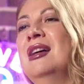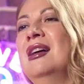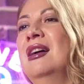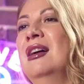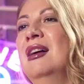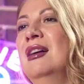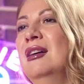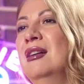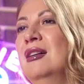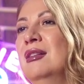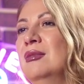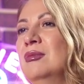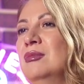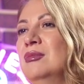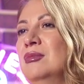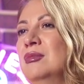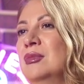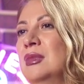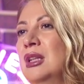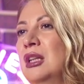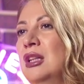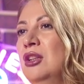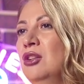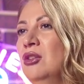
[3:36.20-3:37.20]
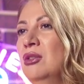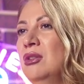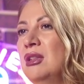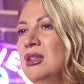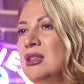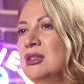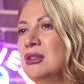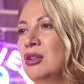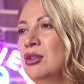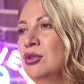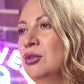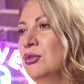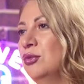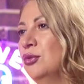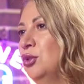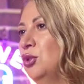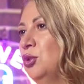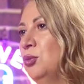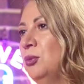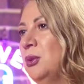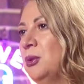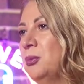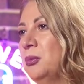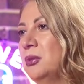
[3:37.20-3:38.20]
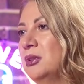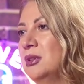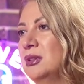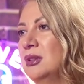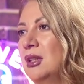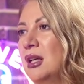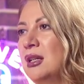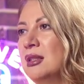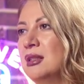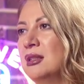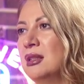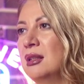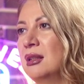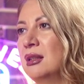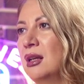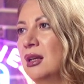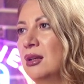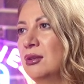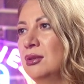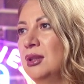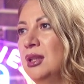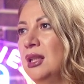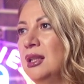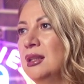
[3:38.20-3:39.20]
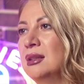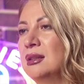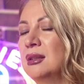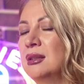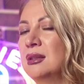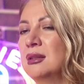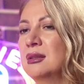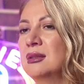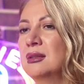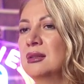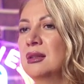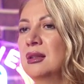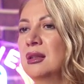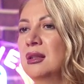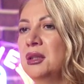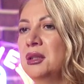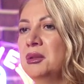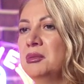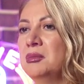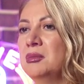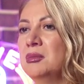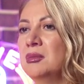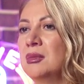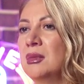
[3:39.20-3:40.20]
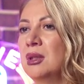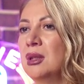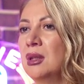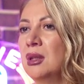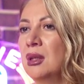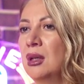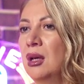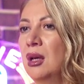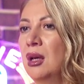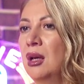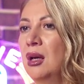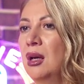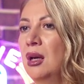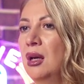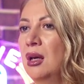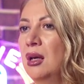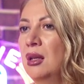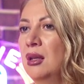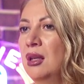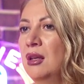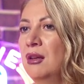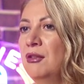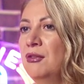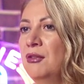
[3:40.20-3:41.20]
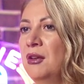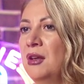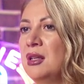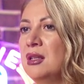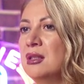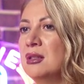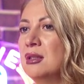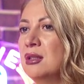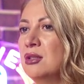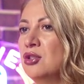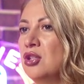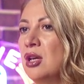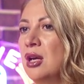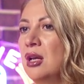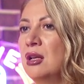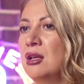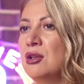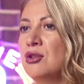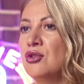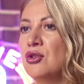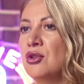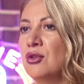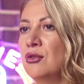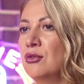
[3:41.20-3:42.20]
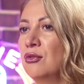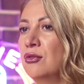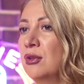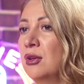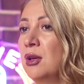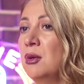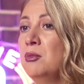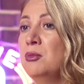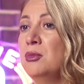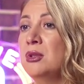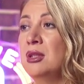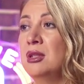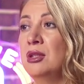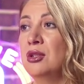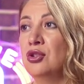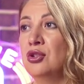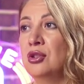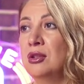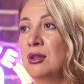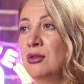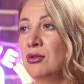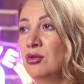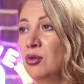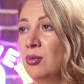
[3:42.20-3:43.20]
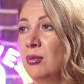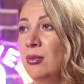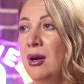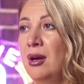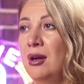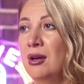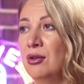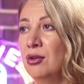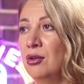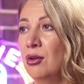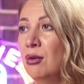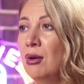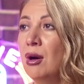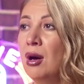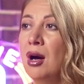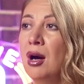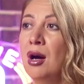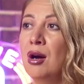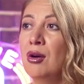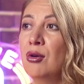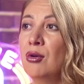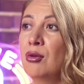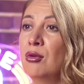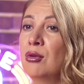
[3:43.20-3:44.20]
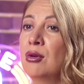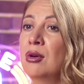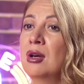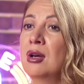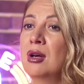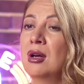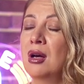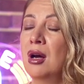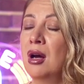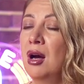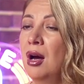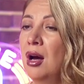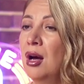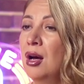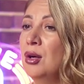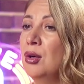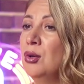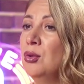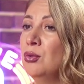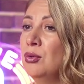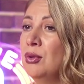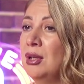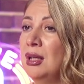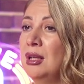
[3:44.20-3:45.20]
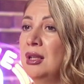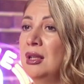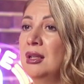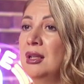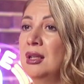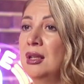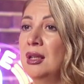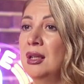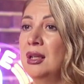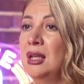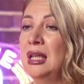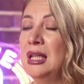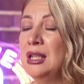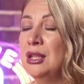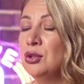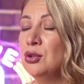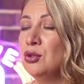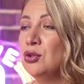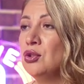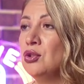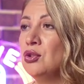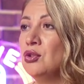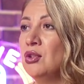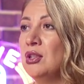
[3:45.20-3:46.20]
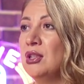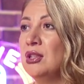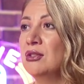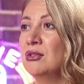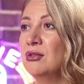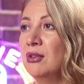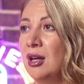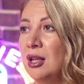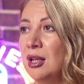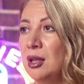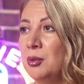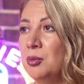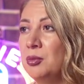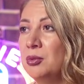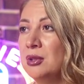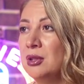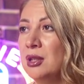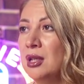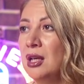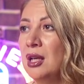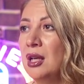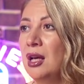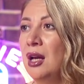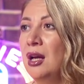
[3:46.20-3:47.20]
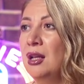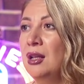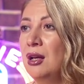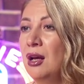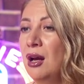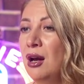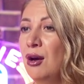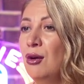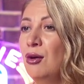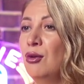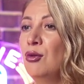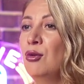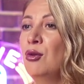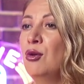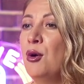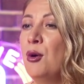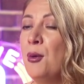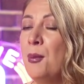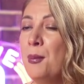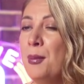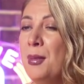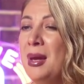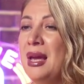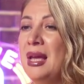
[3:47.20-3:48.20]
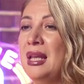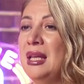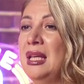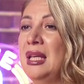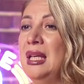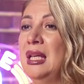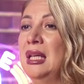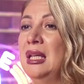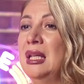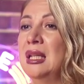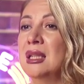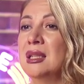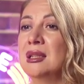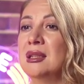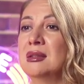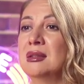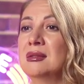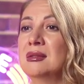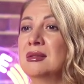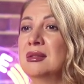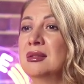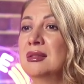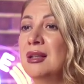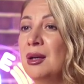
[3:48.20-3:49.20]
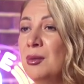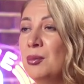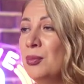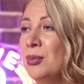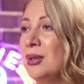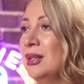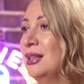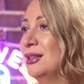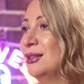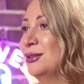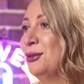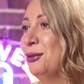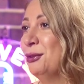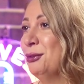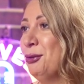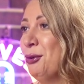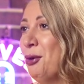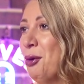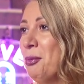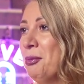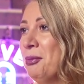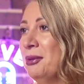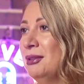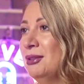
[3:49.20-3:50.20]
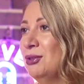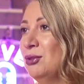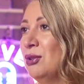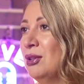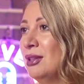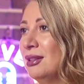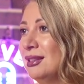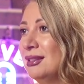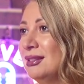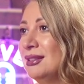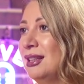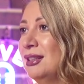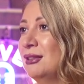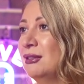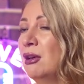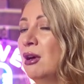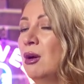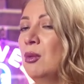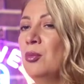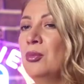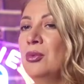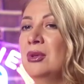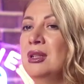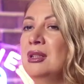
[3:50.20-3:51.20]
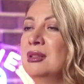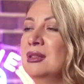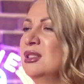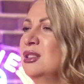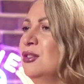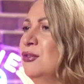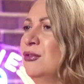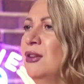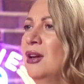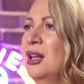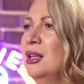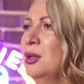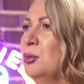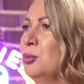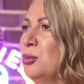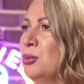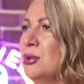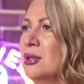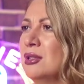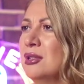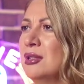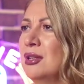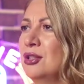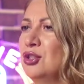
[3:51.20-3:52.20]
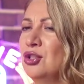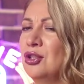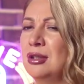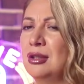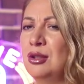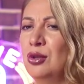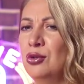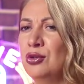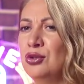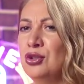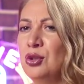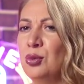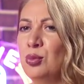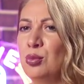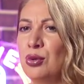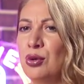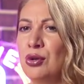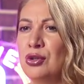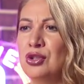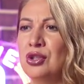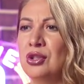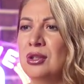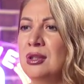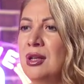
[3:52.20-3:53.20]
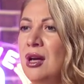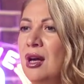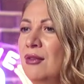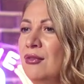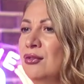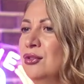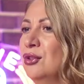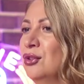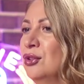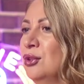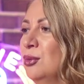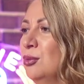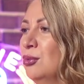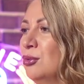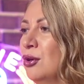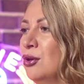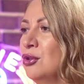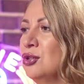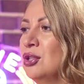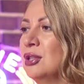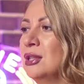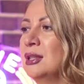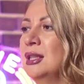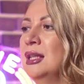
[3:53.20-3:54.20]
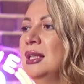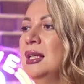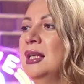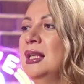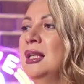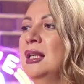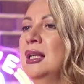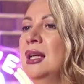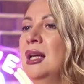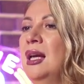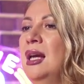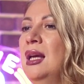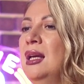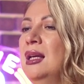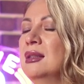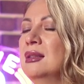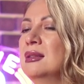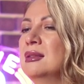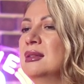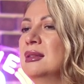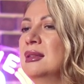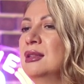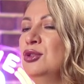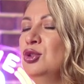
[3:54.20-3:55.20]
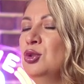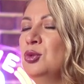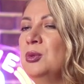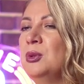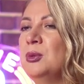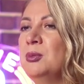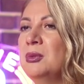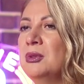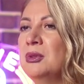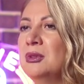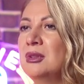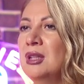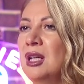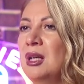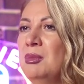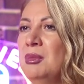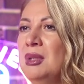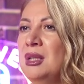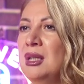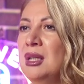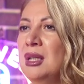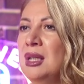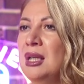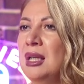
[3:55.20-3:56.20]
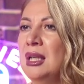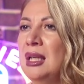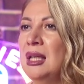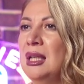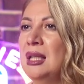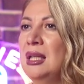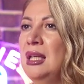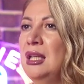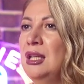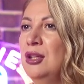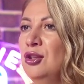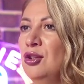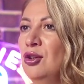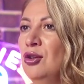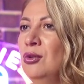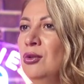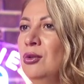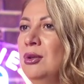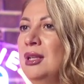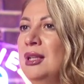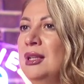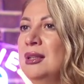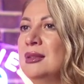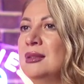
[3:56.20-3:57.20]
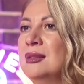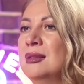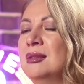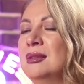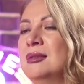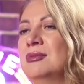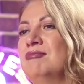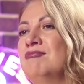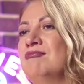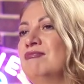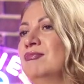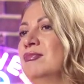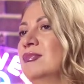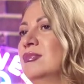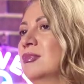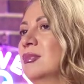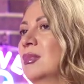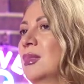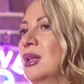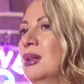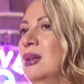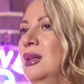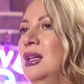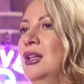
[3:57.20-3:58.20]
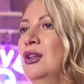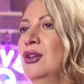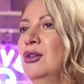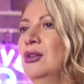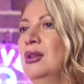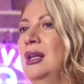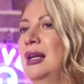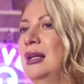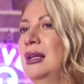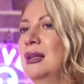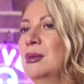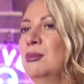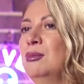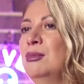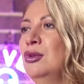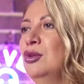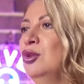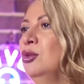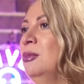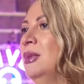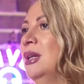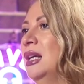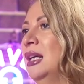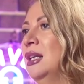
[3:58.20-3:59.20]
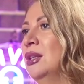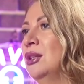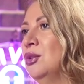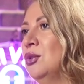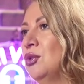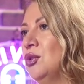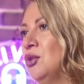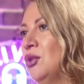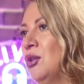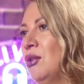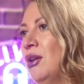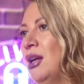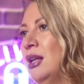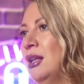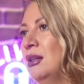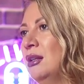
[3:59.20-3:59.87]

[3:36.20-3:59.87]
There is a lot of new people starting nowadays, and they face the challenge of competition in Dubai. You know how really the industry developed and how many companies got opened, real estate companies, developers that are just launching project after the project, and the new people coming, they know it's, like a blooming industry right